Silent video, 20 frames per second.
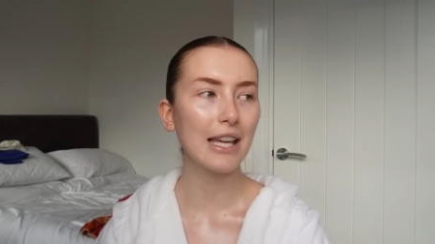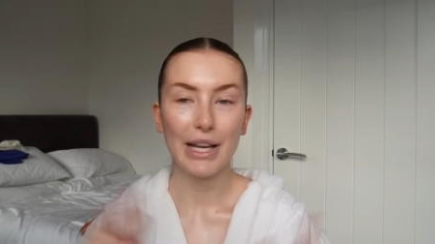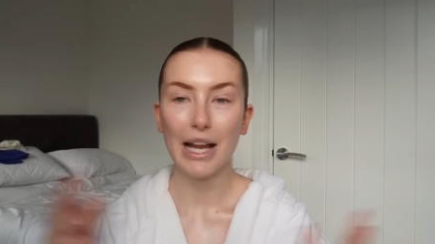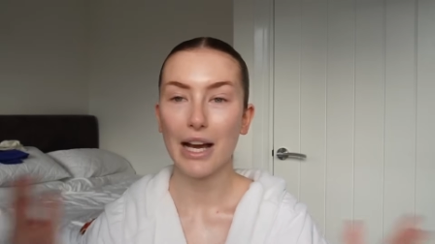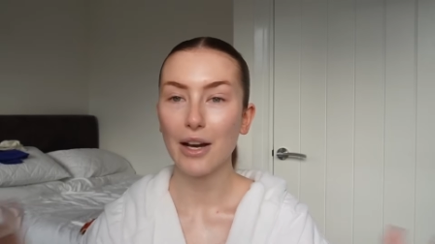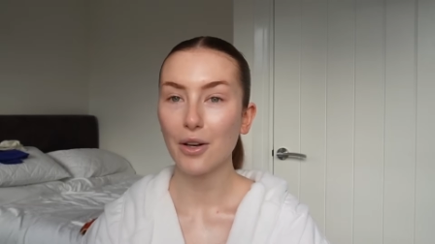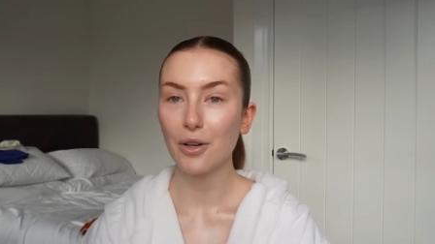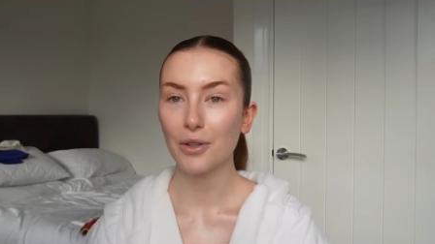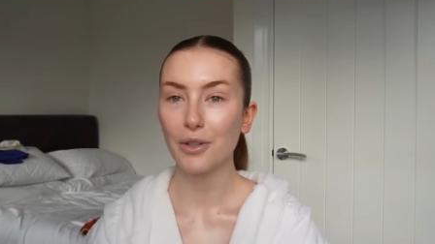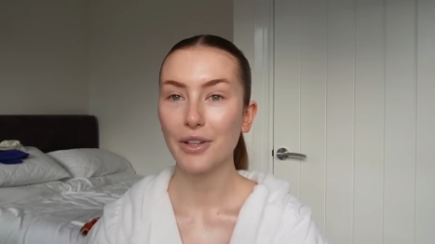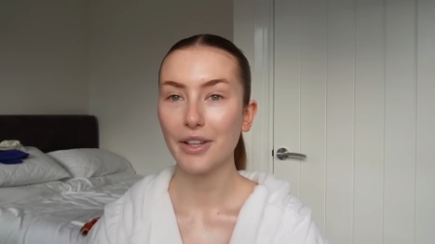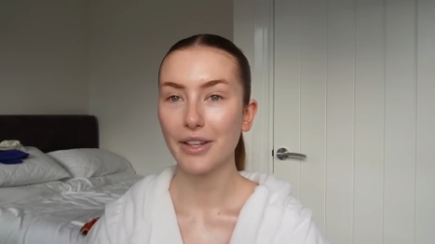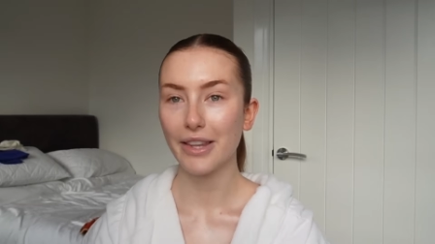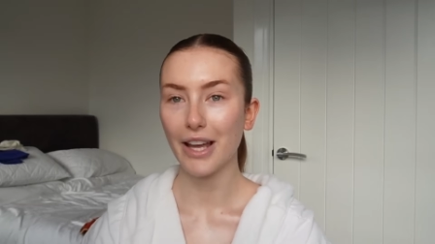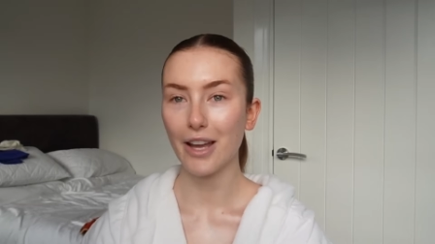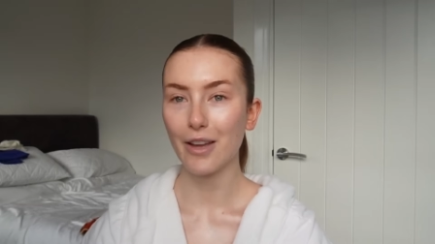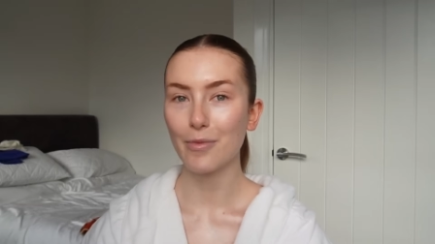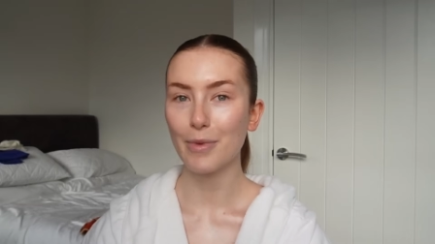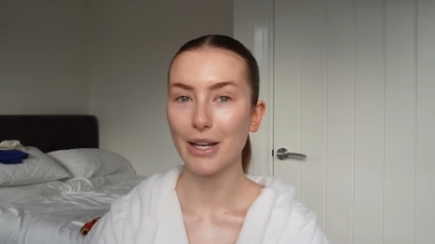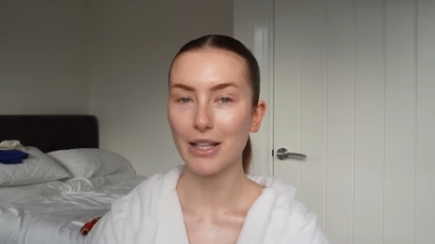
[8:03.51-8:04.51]
Now
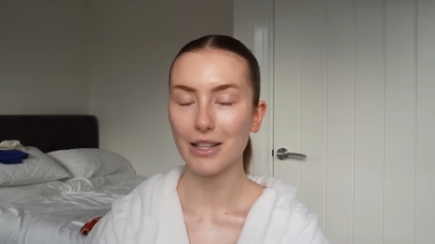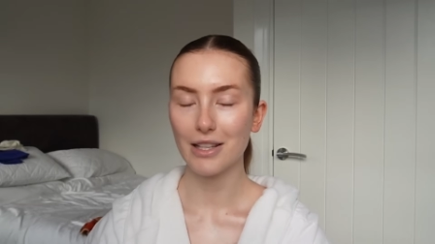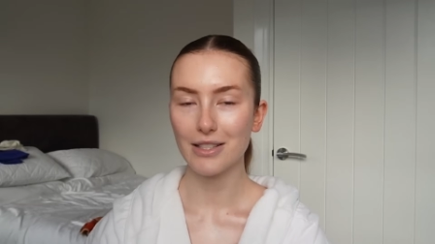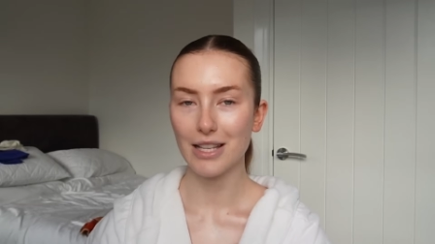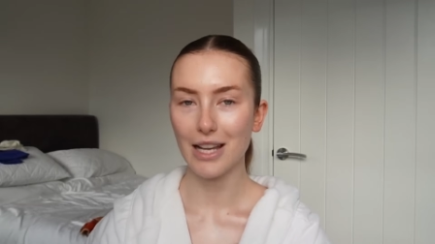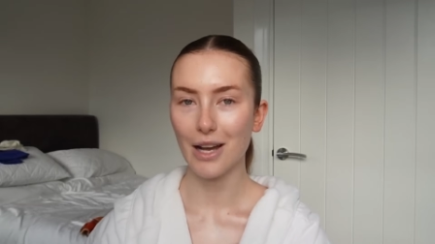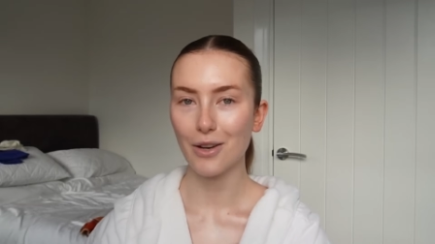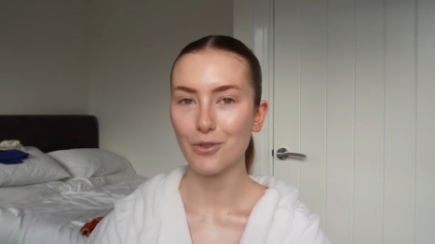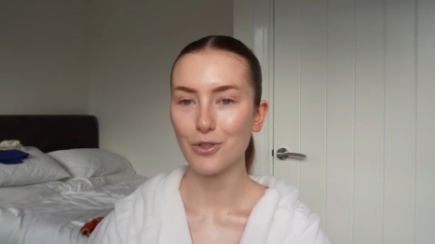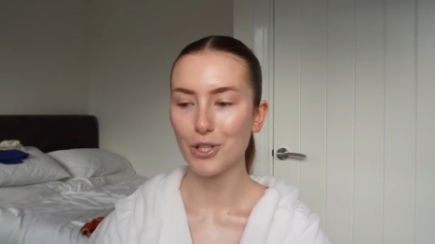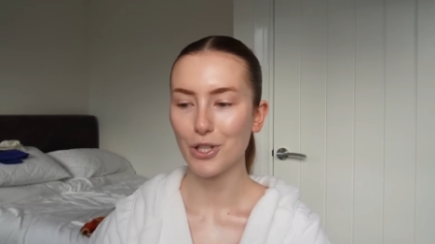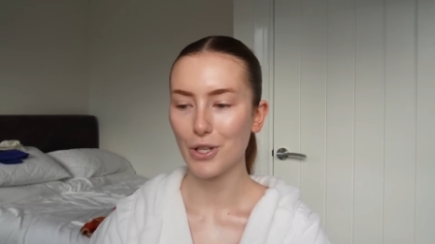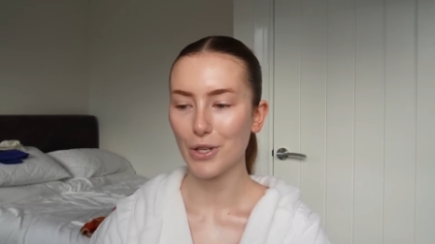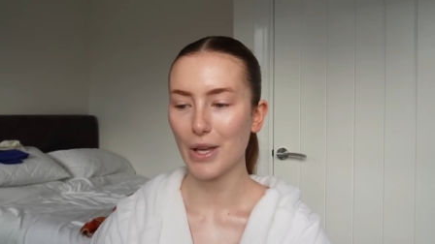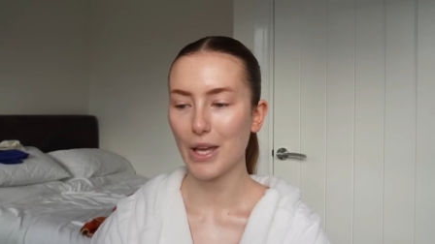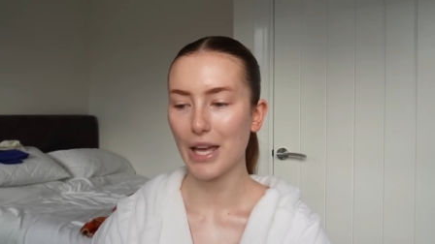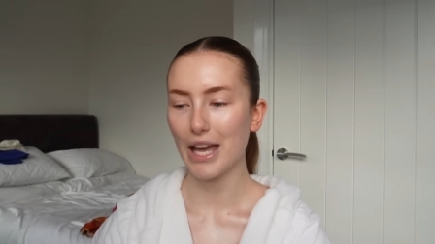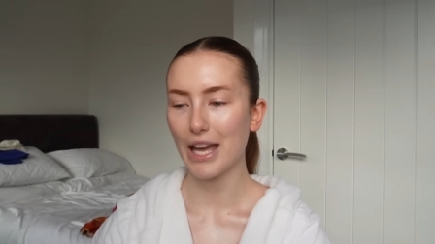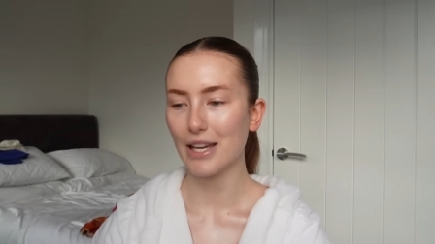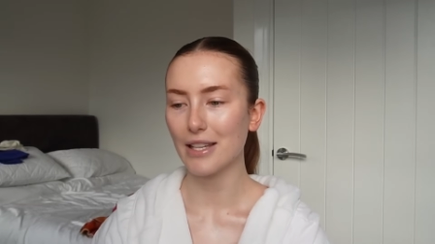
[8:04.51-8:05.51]
that I've been in this house two
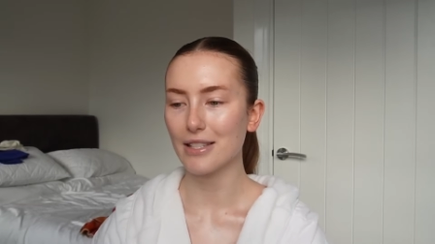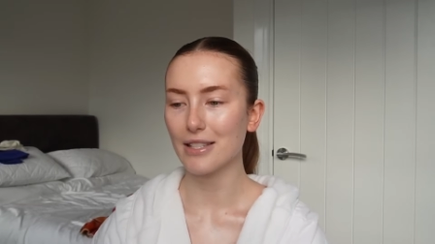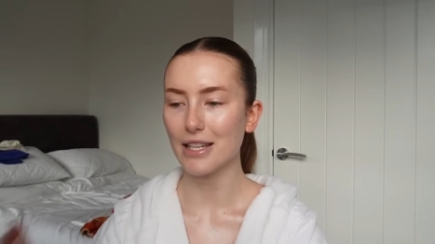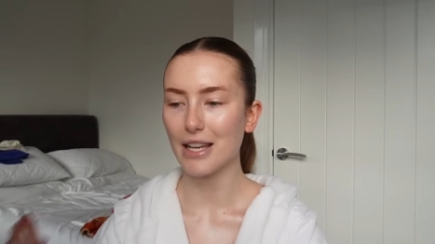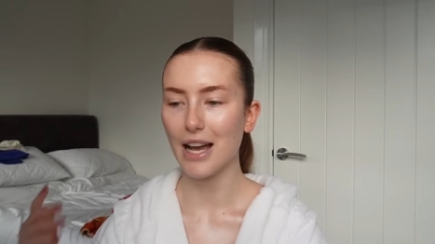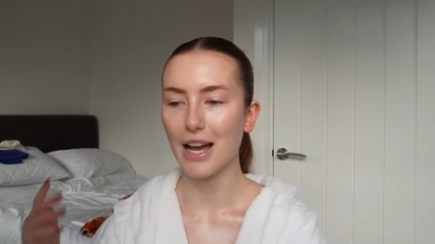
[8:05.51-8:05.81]
years